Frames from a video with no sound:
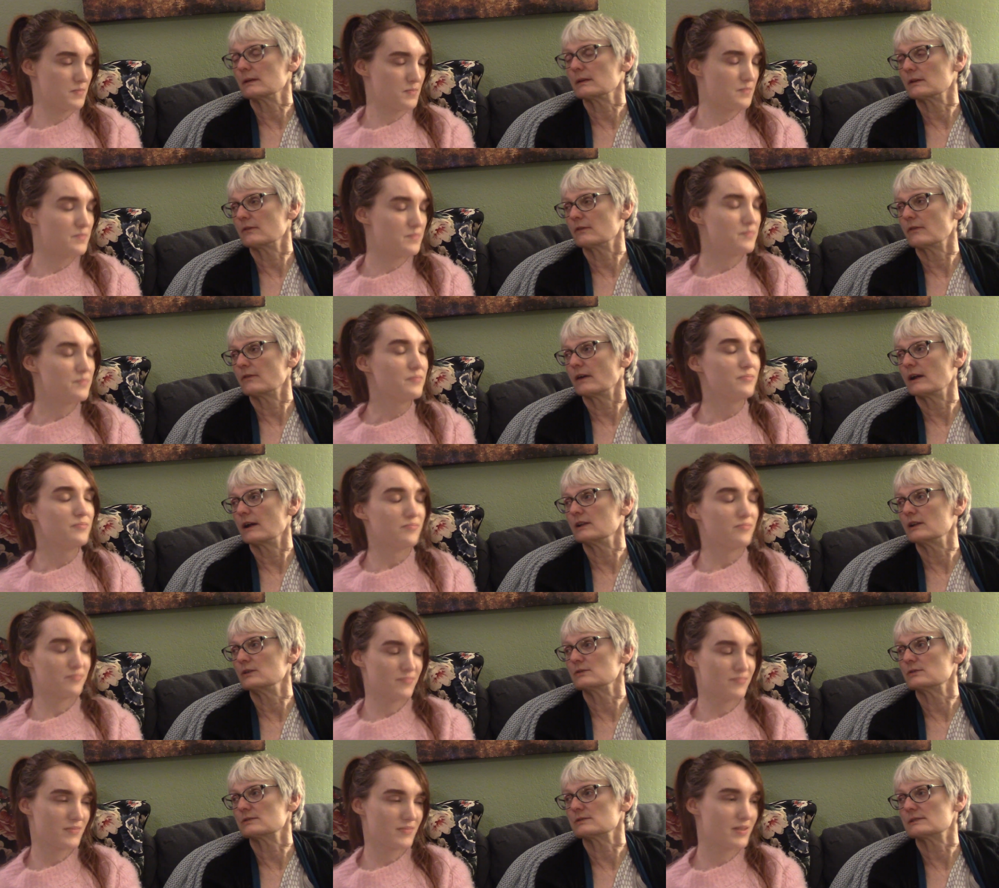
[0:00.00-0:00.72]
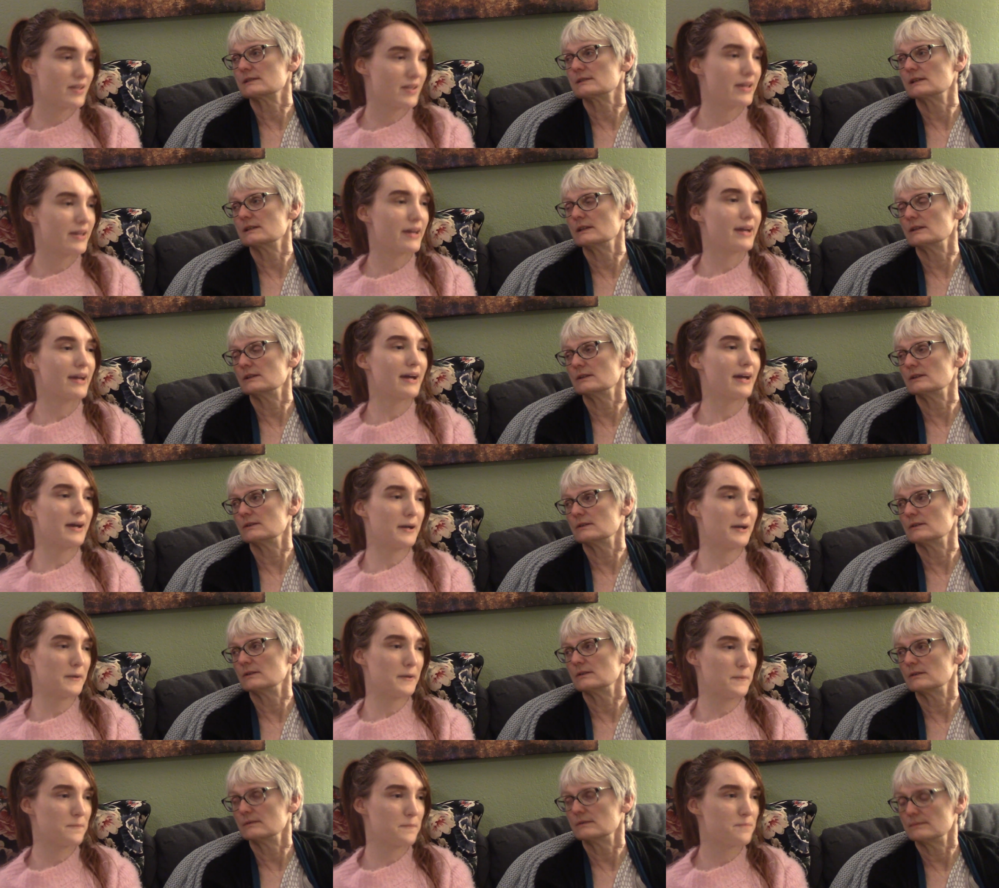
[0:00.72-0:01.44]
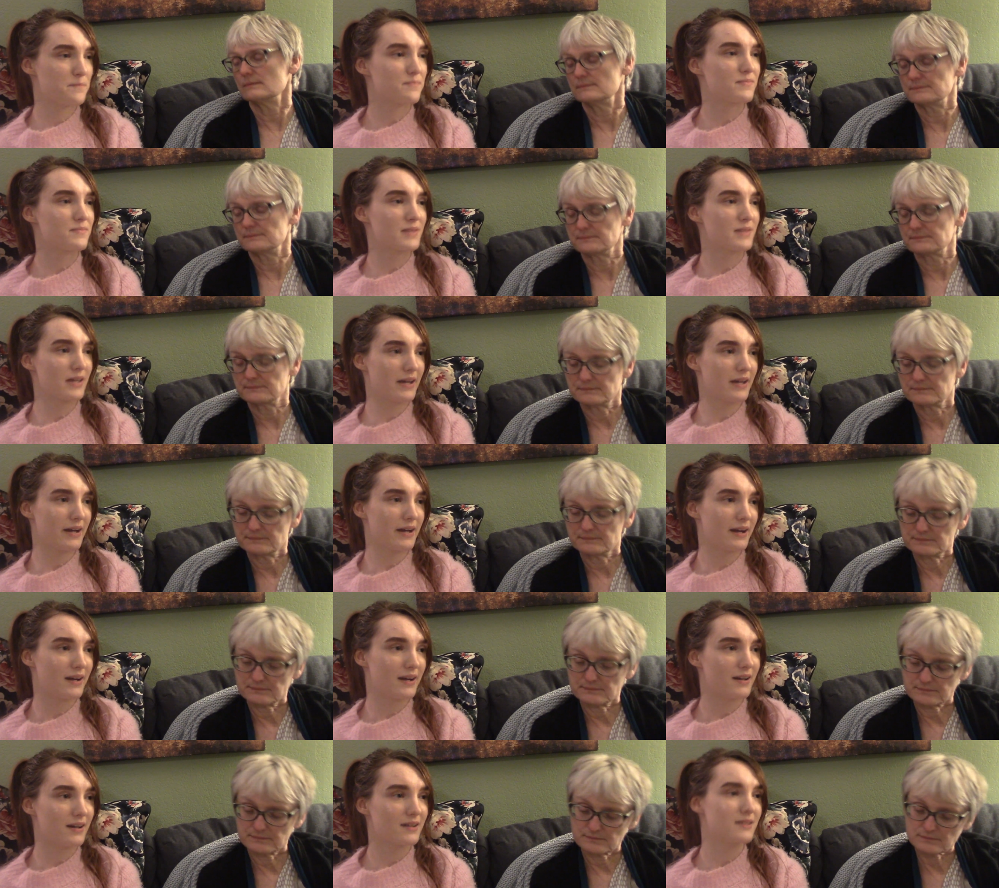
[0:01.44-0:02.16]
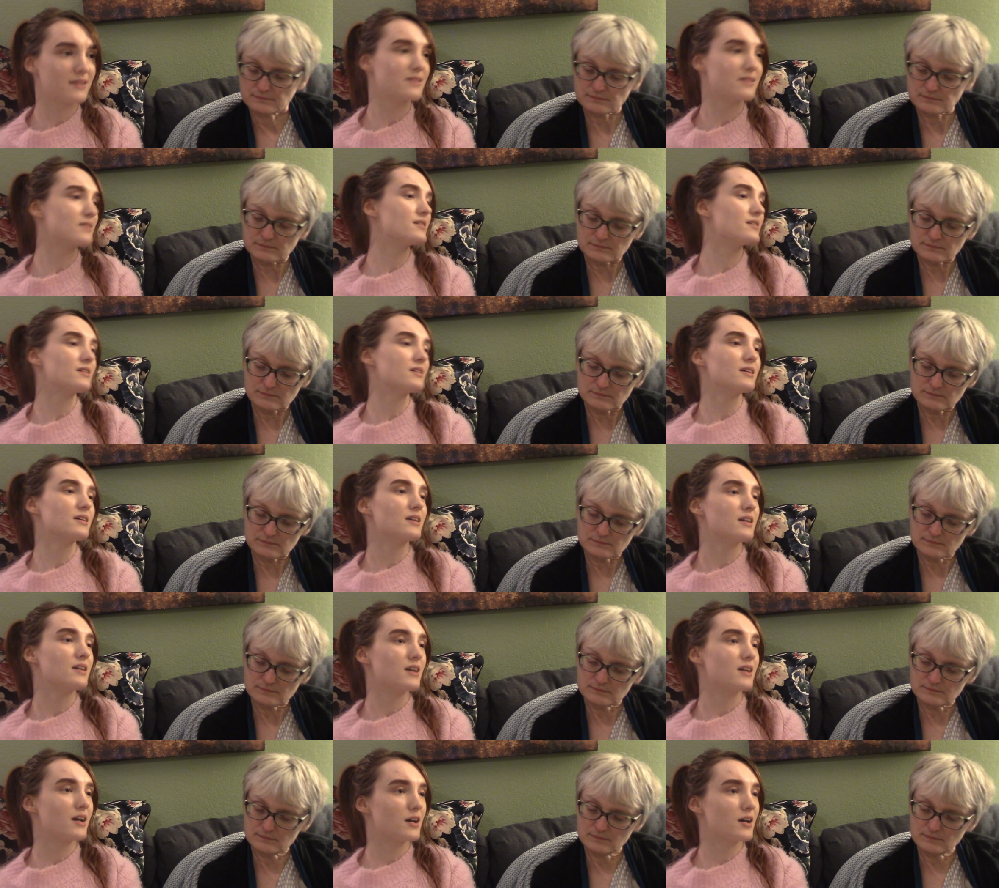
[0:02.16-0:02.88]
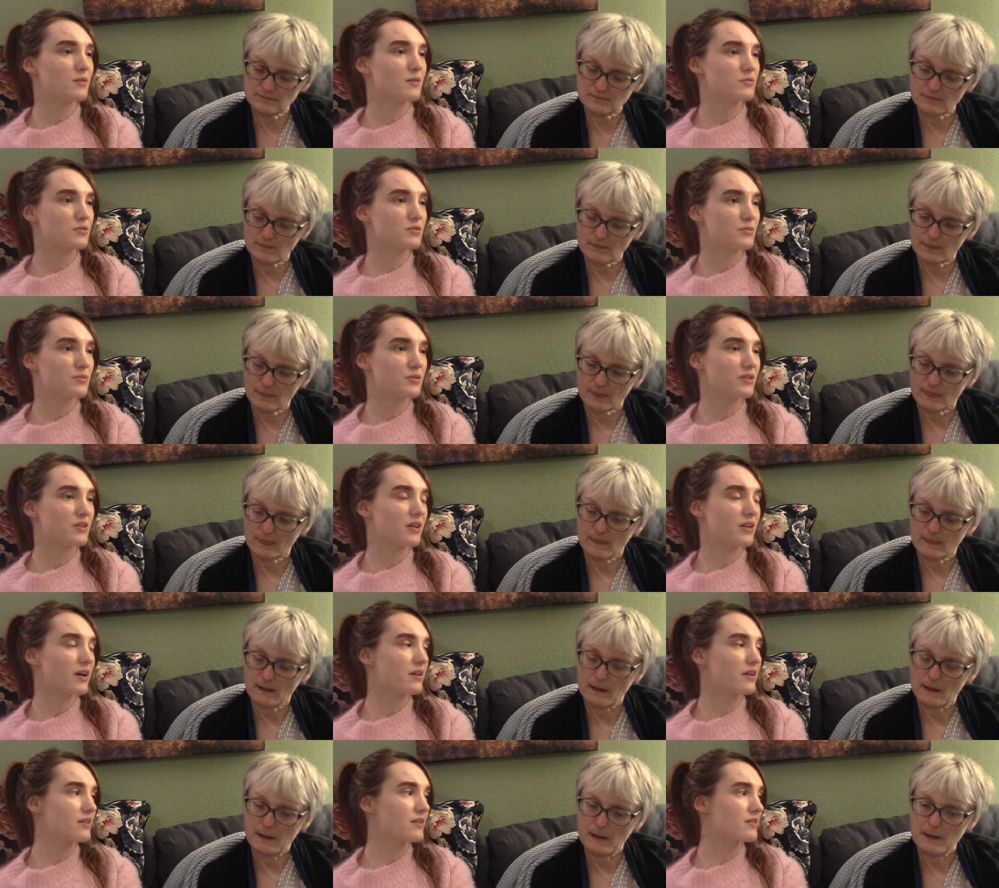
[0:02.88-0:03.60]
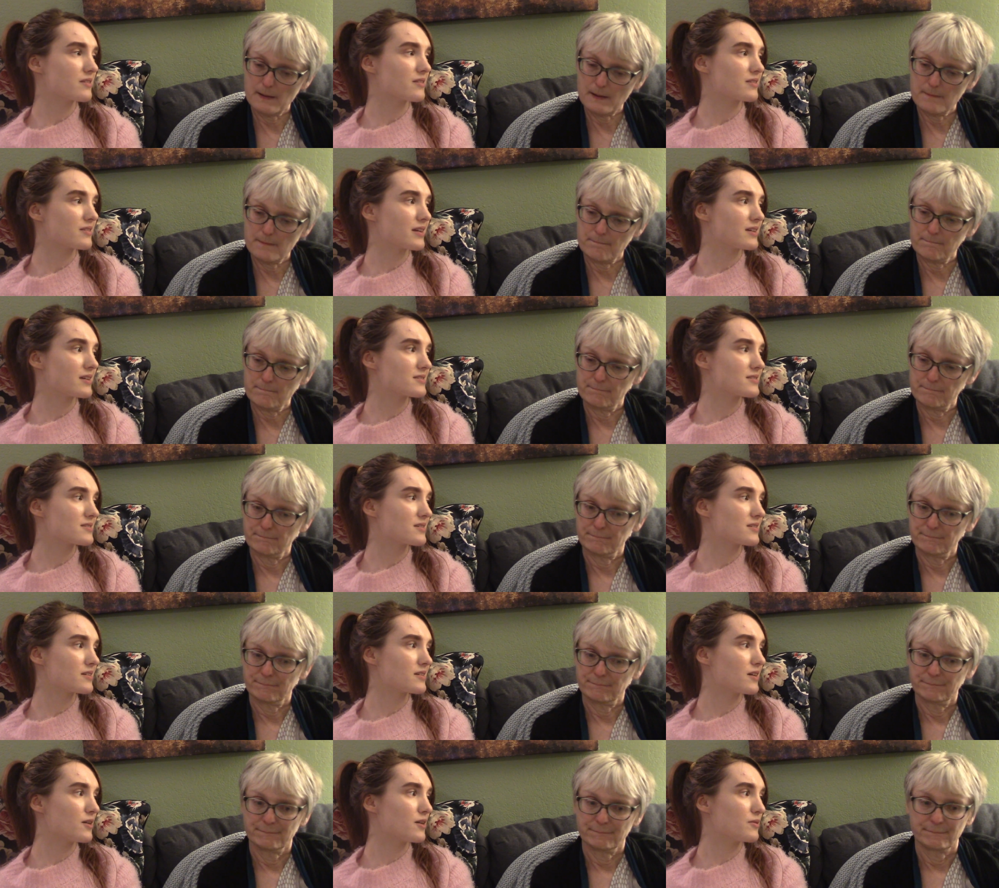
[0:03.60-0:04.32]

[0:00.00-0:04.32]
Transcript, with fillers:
Speaker 1: to find you or
Speaker 2: see you. Yeah. So how do you think that's gonna go